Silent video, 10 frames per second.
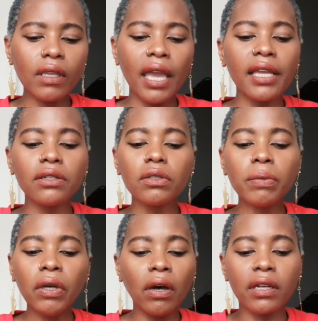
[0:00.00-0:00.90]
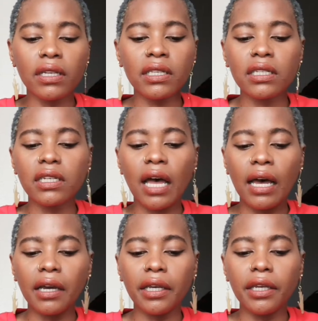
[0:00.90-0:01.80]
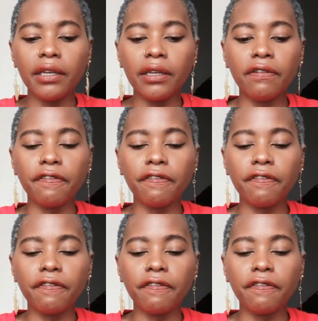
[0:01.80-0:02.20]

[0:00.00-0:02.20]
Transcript: And to be honest, I